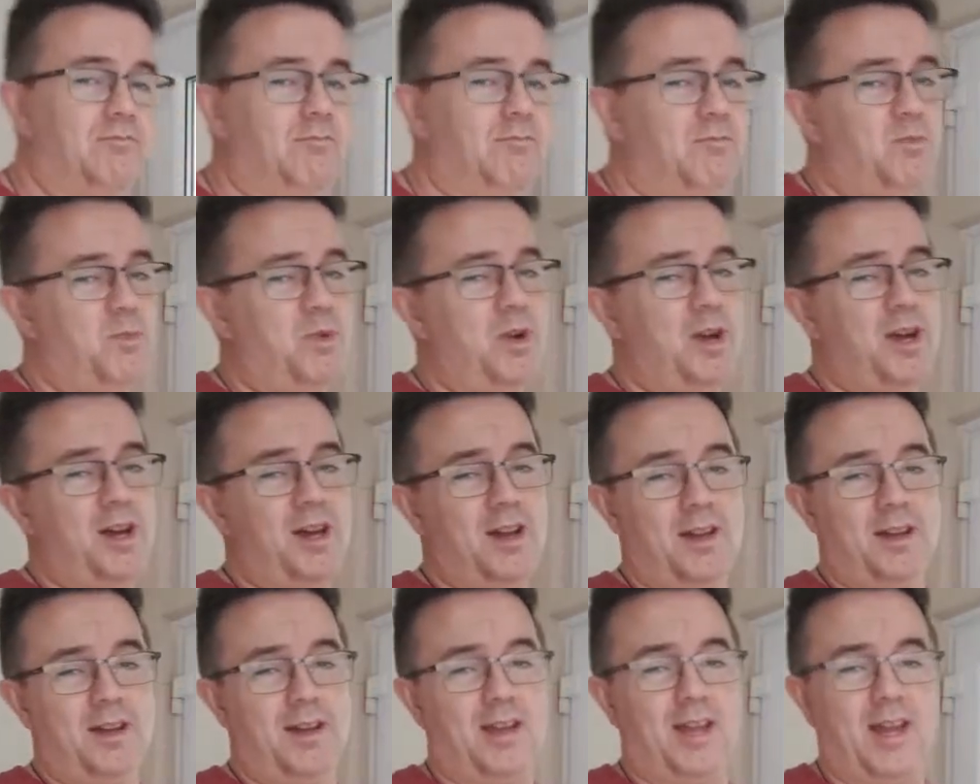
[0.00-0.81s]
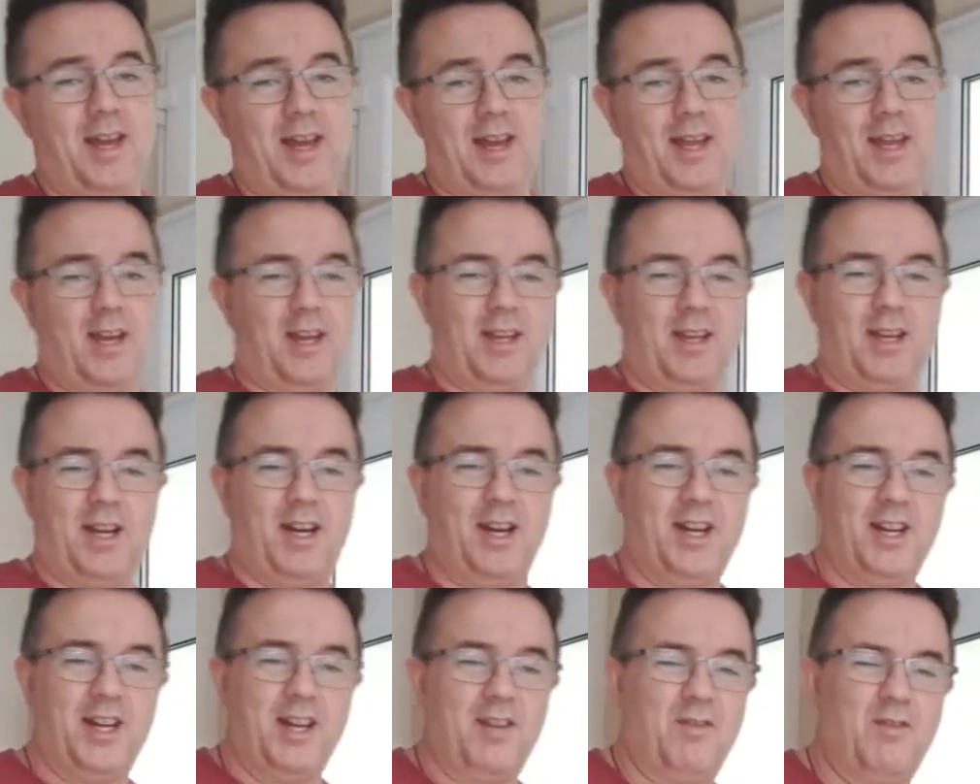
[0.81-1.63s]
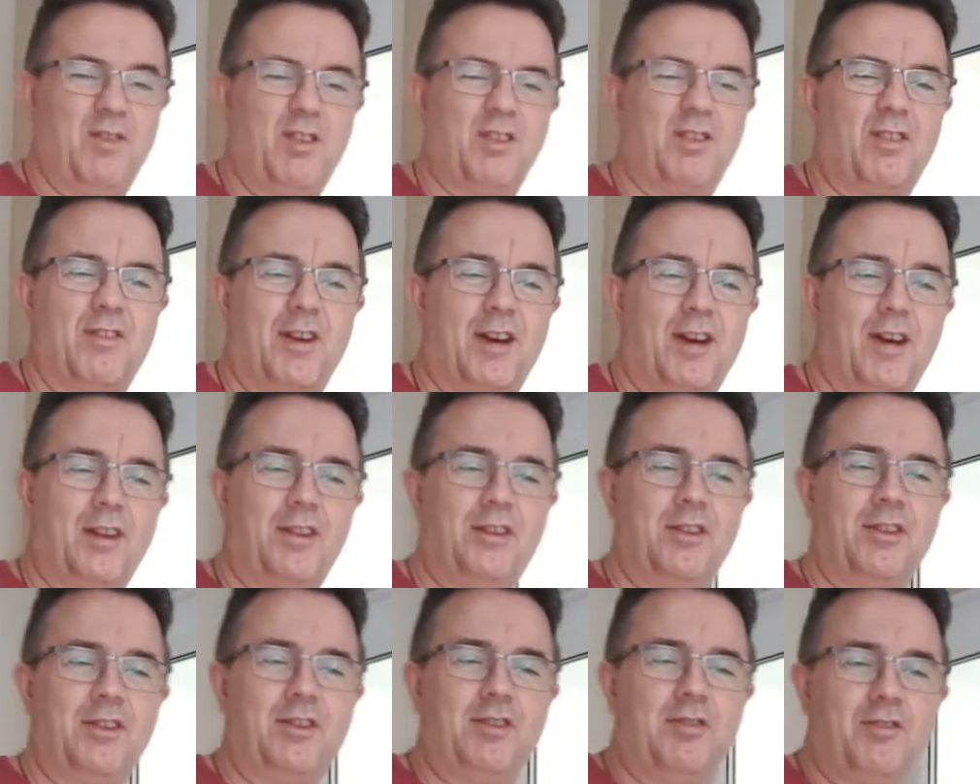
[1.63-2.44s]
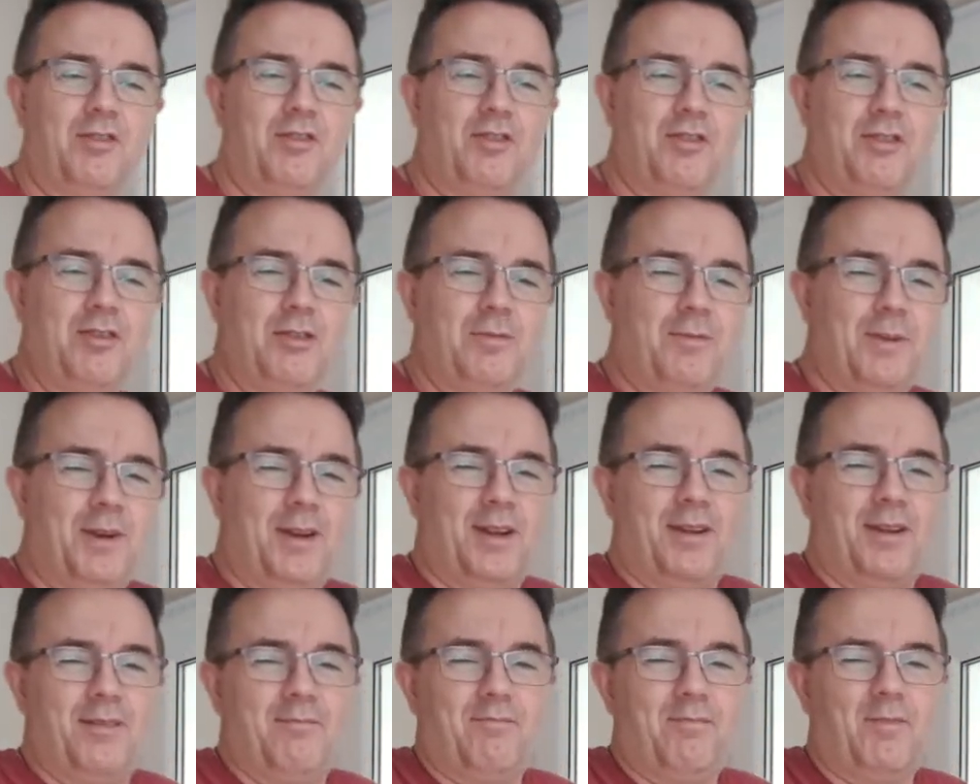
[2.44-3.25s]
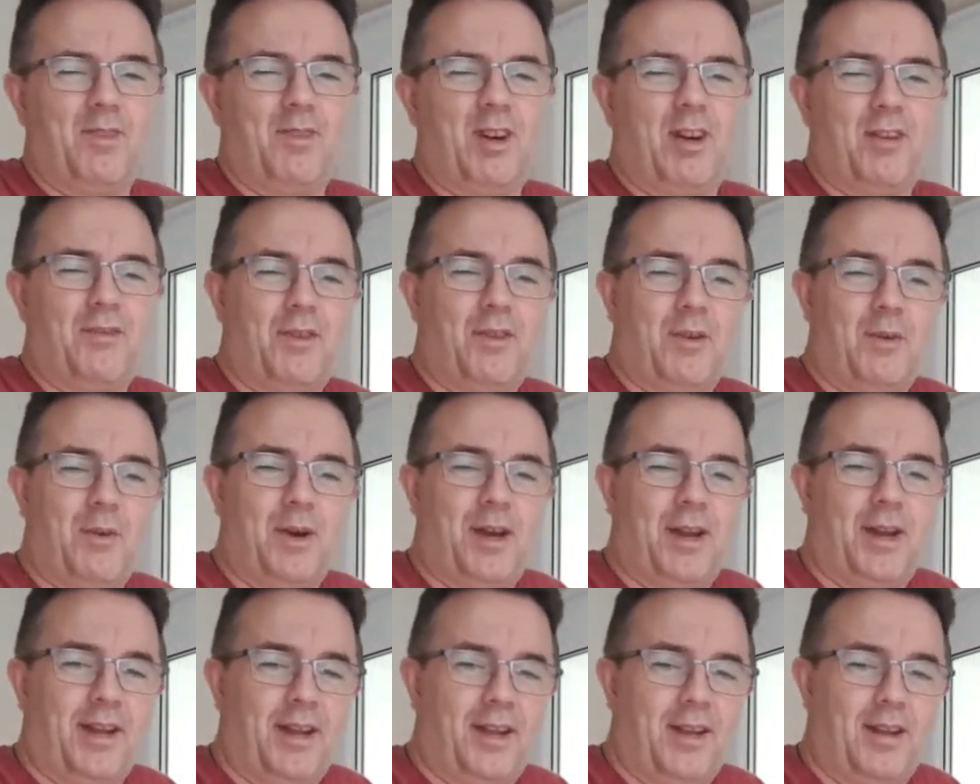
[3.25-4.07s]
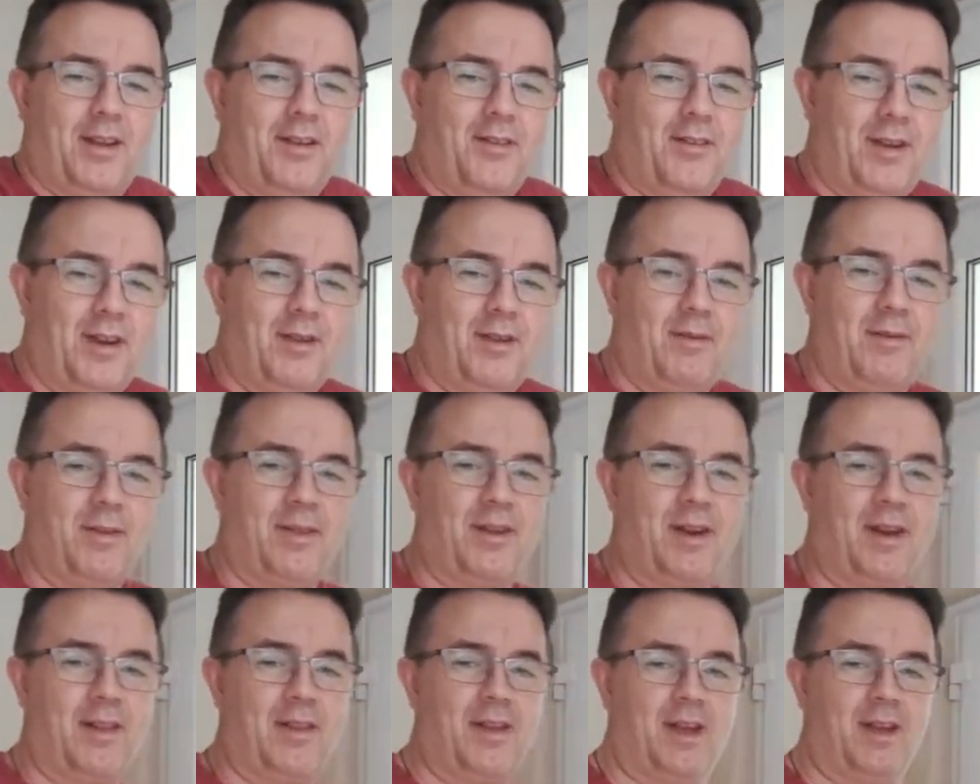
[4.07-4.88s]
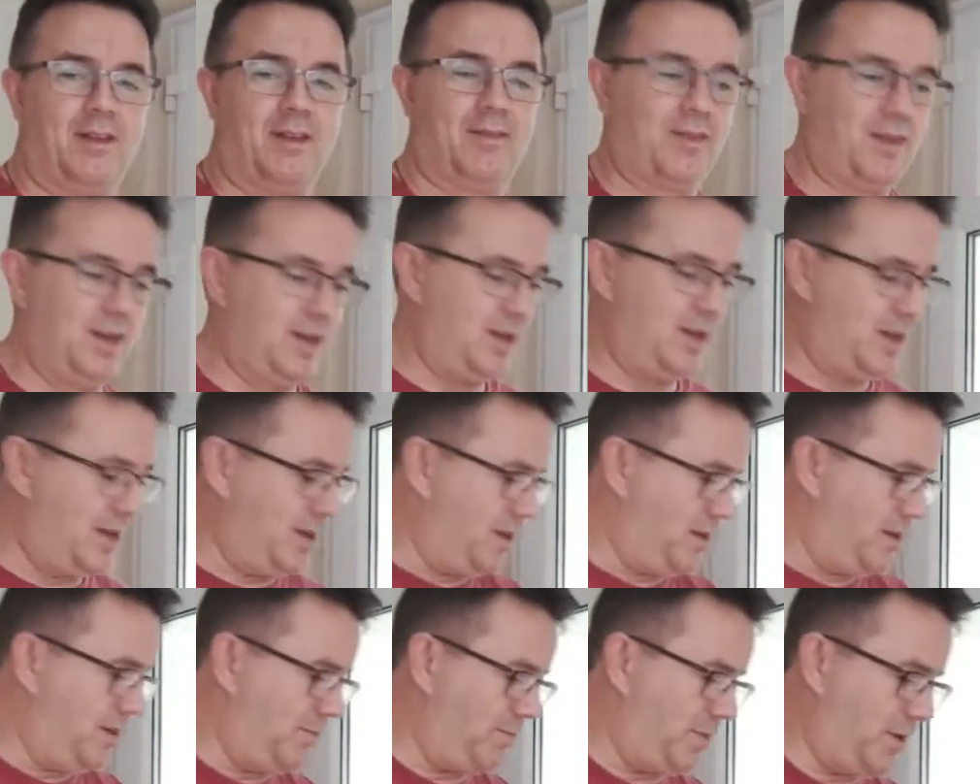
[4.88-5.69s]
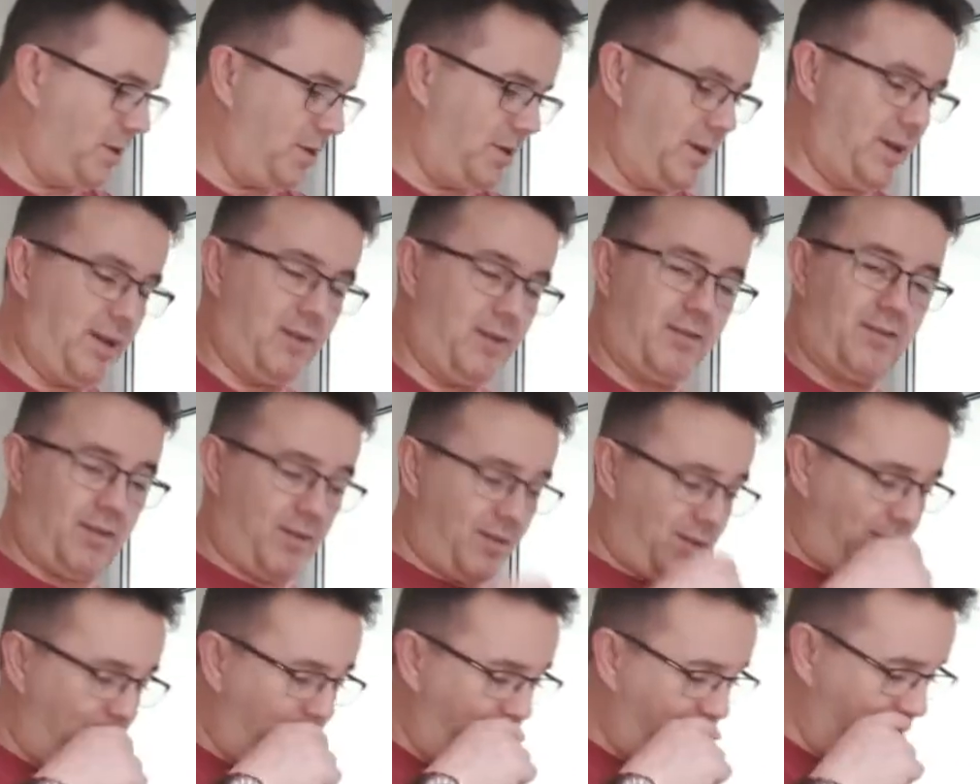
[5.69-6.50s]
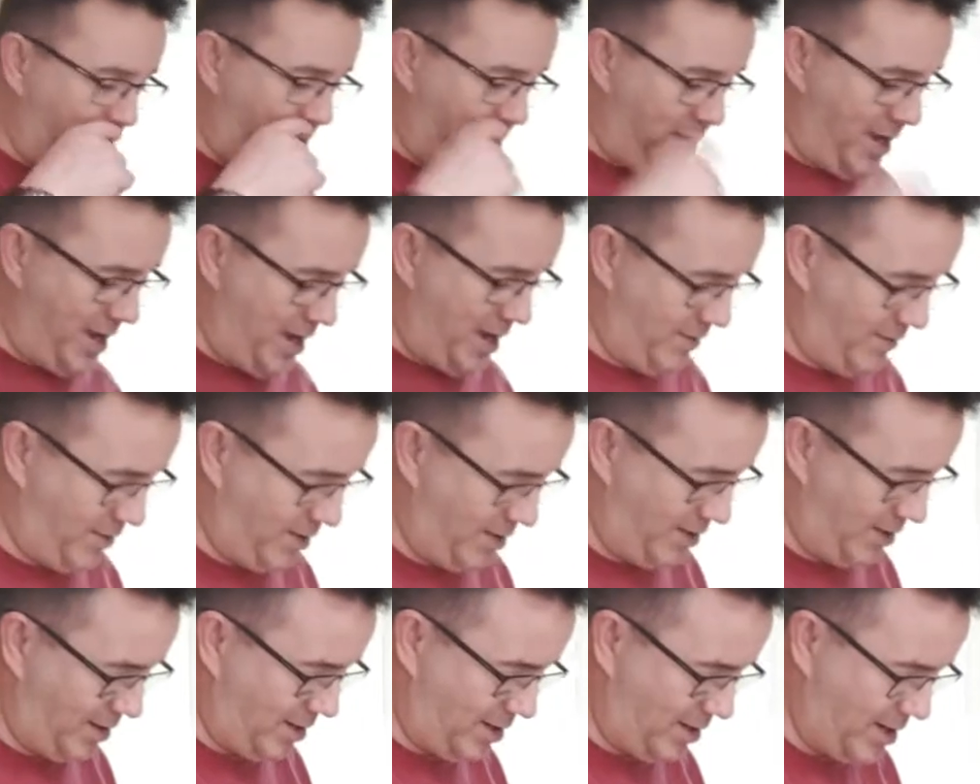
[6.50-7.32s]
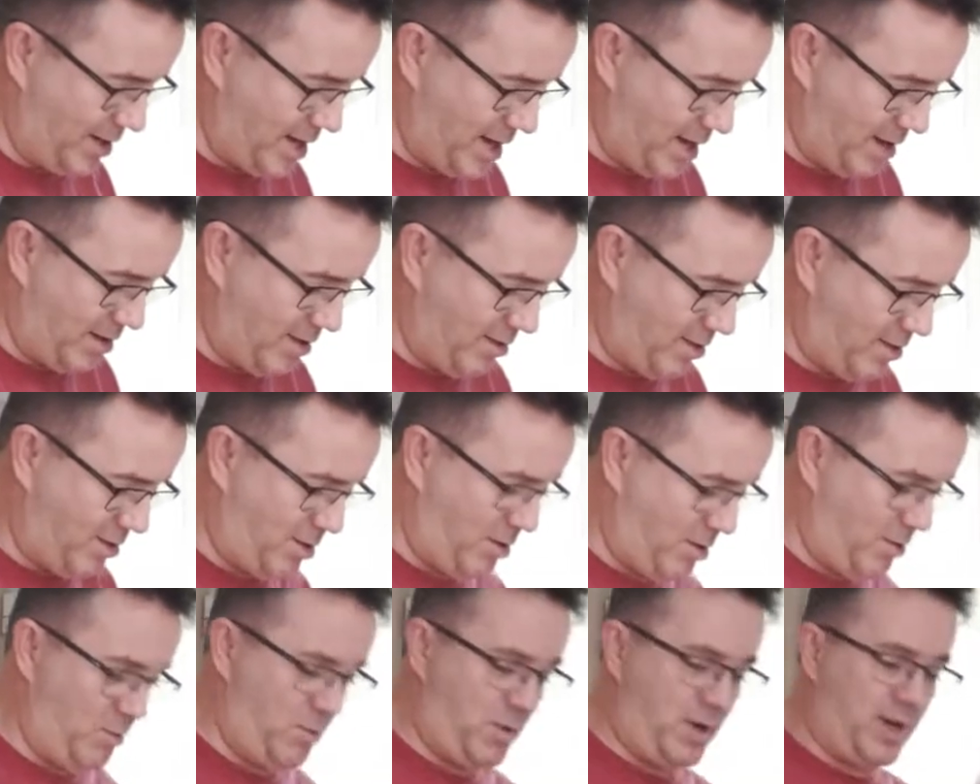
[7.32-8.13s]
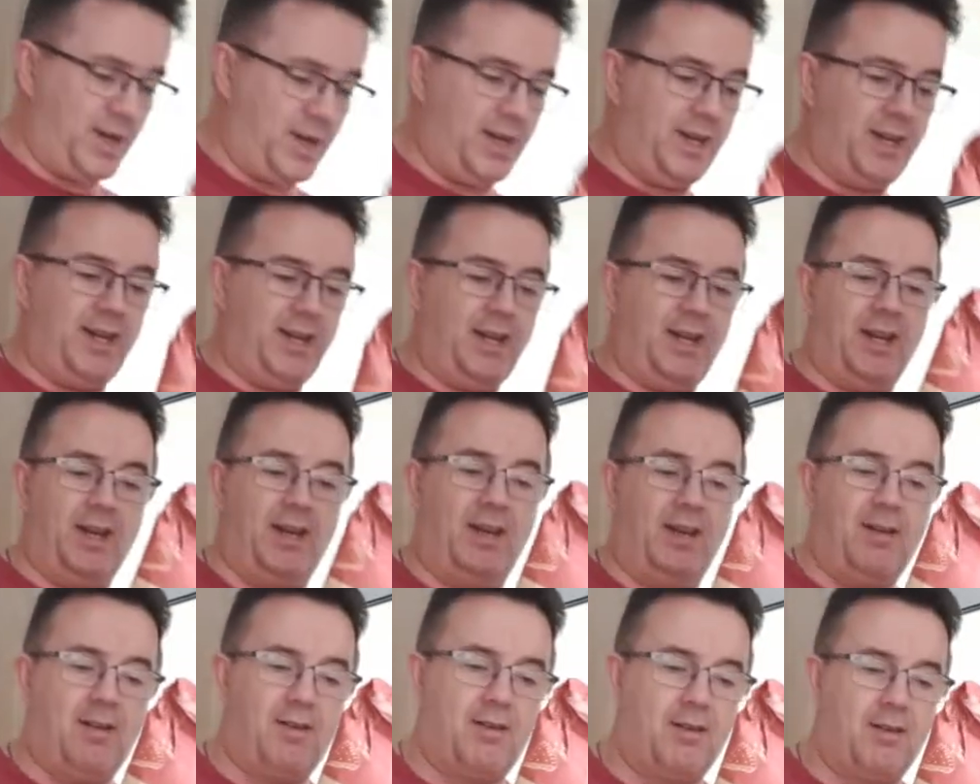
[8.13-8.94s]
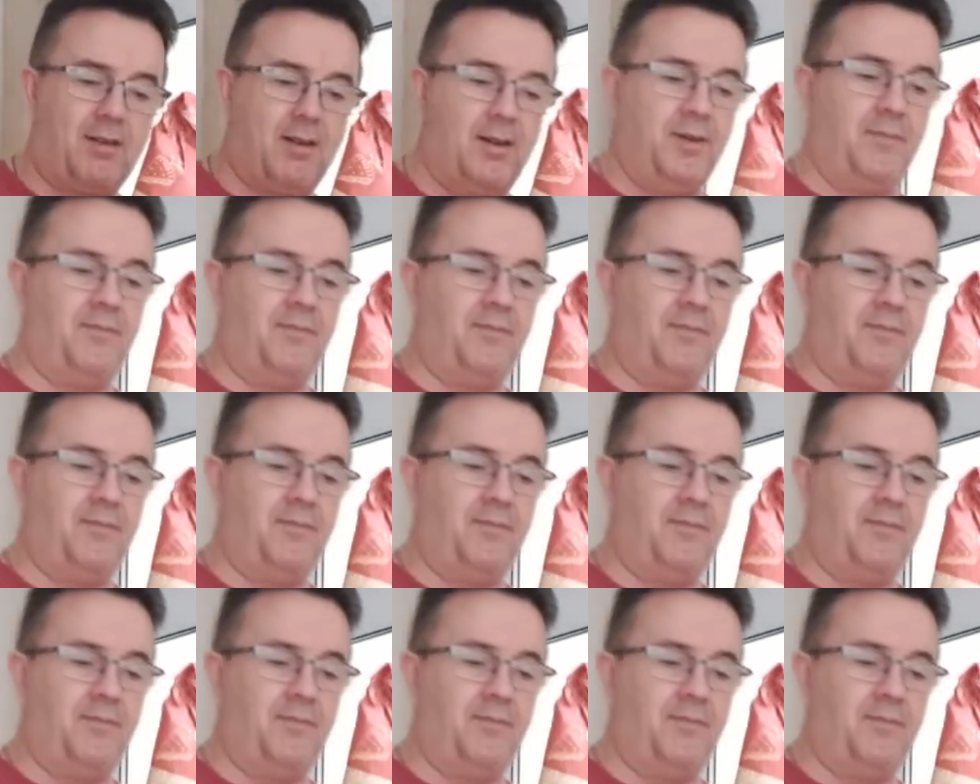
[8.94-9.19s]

Well, okay, I kind of looked around on YouTube and got a few ideas and everything like that. But let's just see what we have here. Okay, so what I need is